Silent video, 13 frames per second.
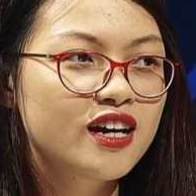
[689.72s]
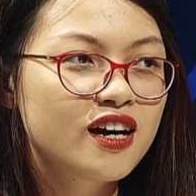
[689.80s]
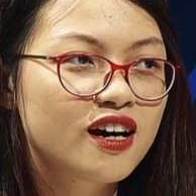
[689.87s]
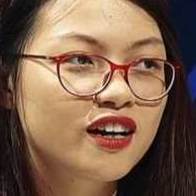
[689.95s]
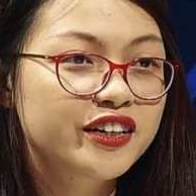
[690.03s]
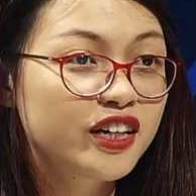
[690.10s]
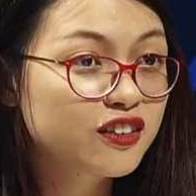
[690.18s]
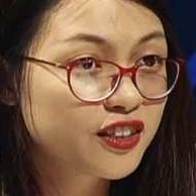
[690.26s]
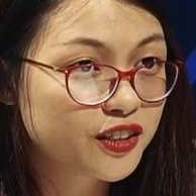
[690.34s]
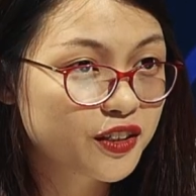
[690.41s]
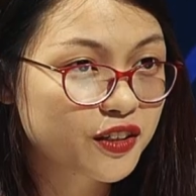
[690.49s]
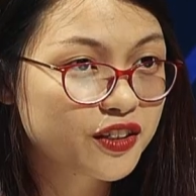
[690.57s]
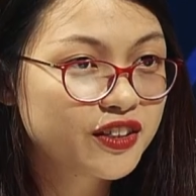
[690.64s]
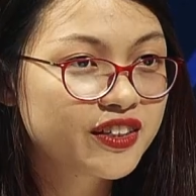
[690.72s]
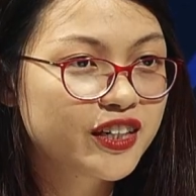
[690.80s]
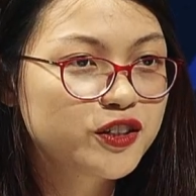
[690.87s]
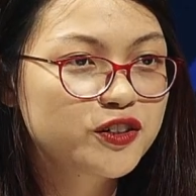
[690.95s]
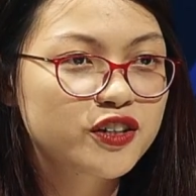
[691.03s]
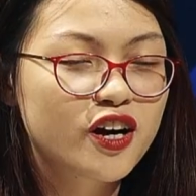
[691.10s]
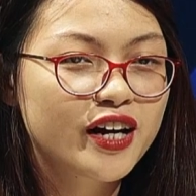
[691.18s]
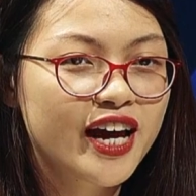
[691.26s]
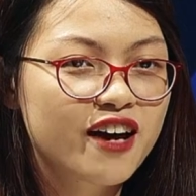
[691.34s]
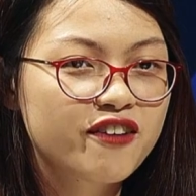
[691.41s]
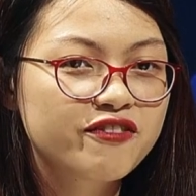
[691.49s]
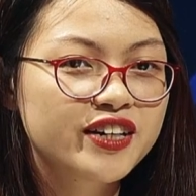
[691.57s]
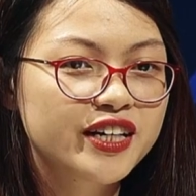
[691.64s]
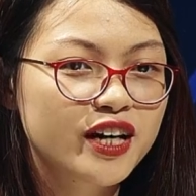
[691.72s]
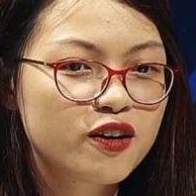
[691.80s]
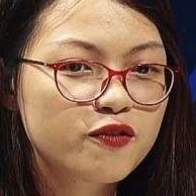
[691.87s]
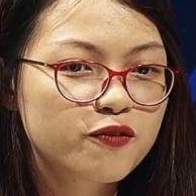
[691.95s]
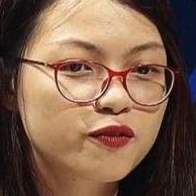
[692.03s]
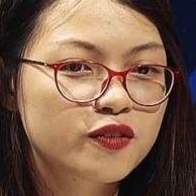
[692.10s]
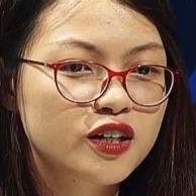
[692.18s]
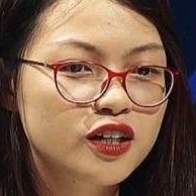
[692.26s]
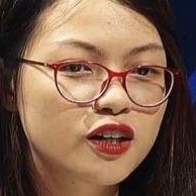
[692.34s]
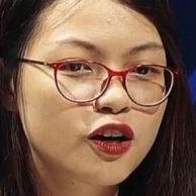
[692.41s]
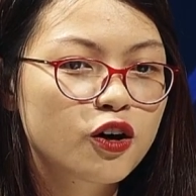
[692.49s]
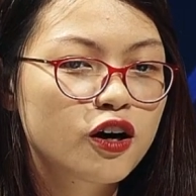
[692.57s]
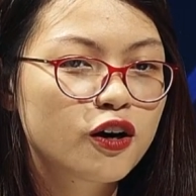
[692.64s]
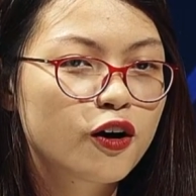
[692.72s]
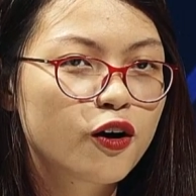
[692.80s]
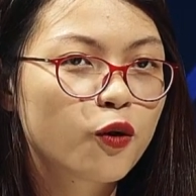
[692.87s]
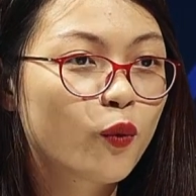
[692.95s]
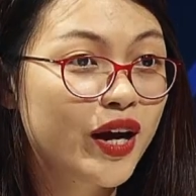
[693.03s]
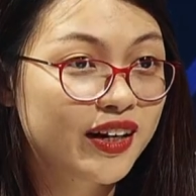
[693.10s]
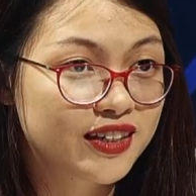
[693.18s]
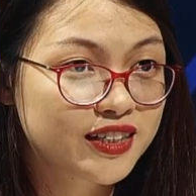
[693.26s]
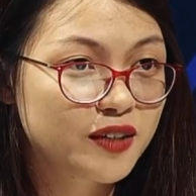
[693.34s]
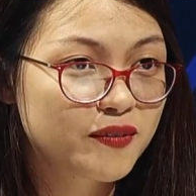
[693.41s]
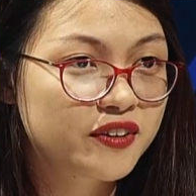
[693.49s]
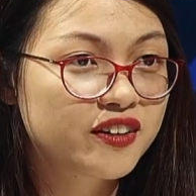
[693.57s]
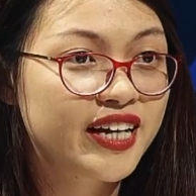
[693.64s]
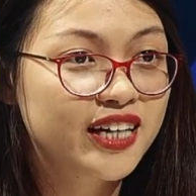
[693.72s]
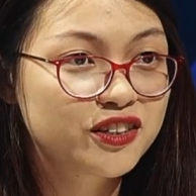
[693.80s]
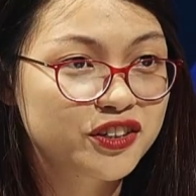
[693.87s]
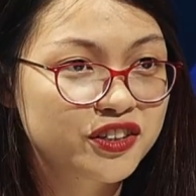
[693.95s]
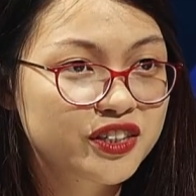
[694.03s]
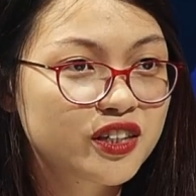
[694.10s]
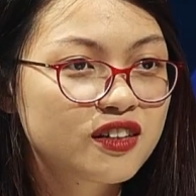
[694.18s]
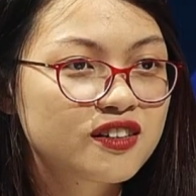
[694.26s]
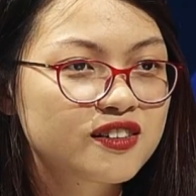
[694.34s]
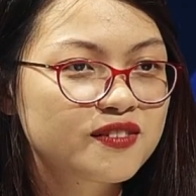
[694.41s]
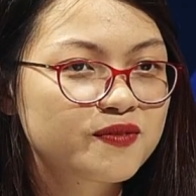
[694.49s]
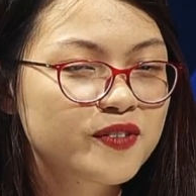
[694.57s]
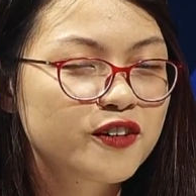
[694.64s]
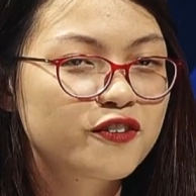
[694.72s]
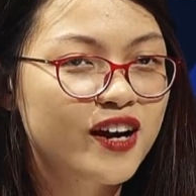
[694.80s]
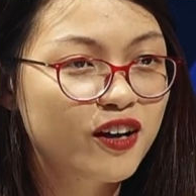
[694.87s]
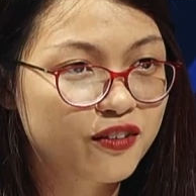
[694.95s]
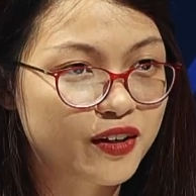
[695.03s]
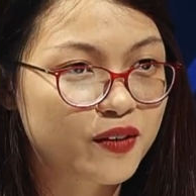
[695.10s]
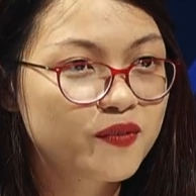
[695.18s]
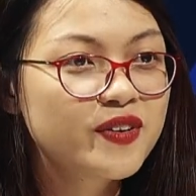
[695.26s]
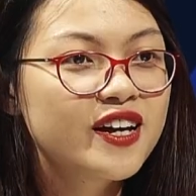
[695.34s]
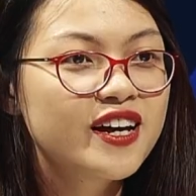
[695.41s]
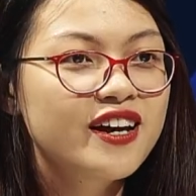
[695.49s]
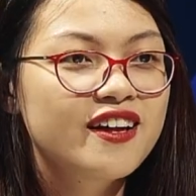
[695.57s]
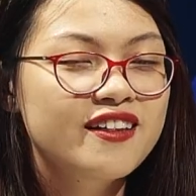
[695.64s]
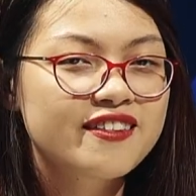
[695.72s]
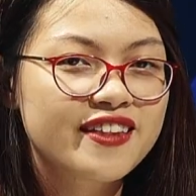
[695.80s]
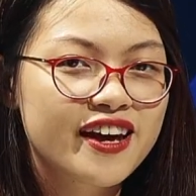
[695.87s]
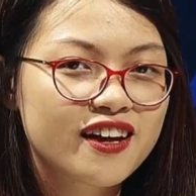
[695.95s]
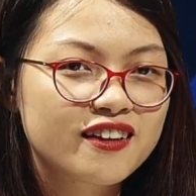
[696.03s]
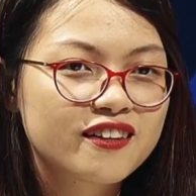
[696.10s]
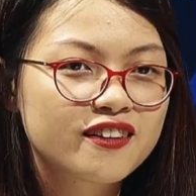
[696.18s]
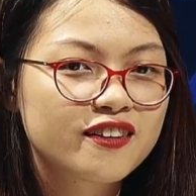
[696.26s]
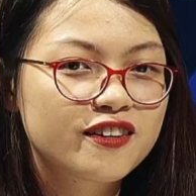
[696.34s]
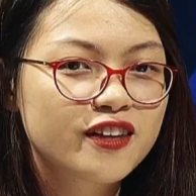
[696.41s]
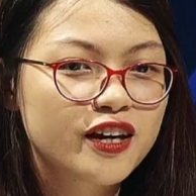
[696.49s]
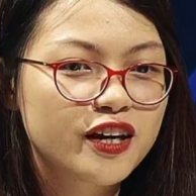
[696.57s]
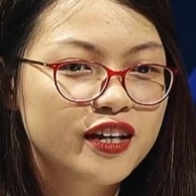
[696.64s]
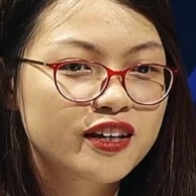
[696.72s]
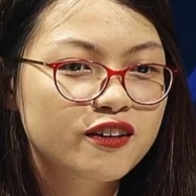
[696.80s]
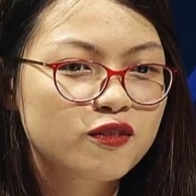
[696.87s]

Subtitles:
youngsters, they do not have enough awareness about the dangers around them, then they